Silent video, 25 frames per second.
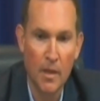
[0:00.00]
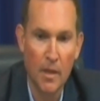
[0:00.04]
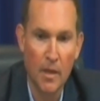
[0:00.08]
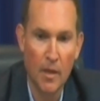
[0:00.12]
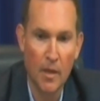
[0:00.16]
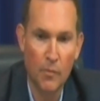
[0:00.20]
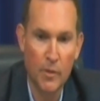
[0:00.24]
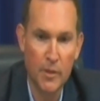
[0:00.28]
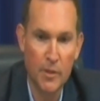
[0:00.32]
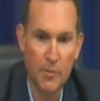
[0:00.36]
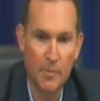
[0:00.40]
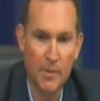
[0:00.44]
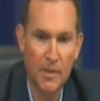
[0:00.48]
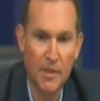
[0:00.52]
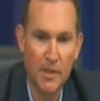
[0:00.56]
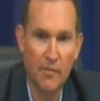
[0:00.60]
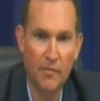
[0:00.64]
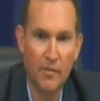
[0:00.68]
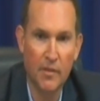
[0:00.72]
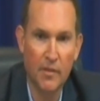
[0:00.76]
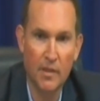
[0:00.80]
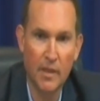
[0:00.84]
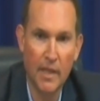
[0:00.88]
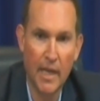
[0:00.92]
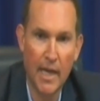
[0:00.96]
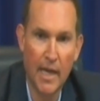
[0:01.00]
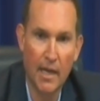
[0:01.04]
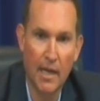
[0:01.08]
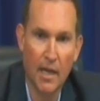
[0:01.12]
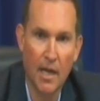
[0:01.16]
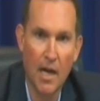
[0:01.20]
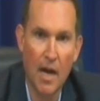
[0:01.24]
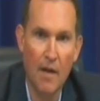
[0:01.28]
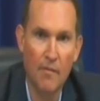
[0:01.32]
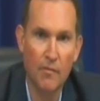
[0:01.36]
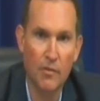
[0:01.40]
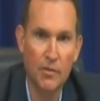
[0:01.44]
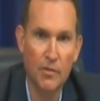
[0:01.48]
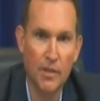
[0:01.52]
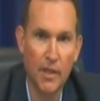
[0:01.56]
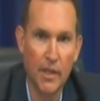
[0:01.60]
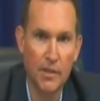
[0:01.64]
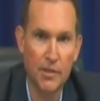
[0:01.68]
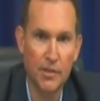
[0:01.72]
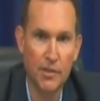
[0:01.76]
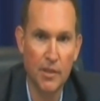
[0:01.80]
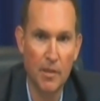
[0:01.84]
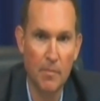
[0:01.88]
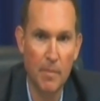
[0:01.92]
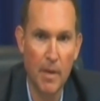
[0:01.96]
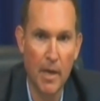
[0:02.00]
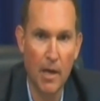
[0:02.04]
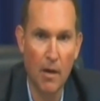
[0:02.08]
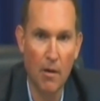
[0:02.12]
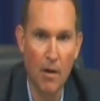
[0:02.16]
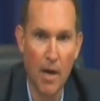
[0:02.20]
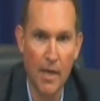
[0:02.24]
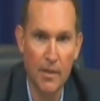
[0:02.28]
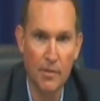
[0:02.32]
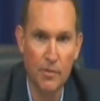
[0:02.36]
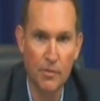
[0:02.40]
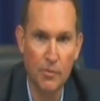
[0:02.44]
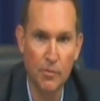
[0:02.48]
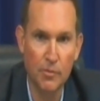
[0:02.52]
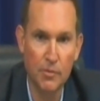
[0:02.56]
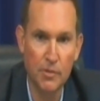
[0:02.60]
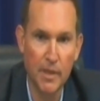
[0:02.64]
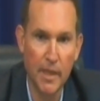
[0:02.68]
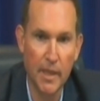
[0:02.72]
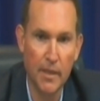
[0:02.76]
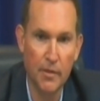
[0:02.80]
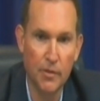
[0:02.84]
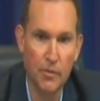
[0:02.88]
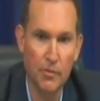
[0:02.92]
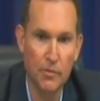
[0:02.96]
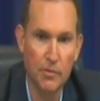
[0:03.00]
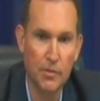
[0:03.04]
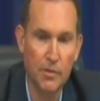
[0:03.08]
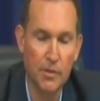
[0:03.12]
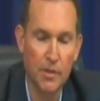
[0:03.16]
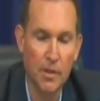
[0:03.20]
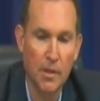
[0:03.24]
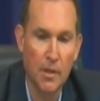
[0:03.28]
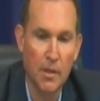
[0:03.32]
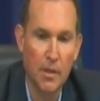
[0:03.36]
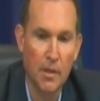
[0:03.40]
And we specifically had a conversation about our high school seniors,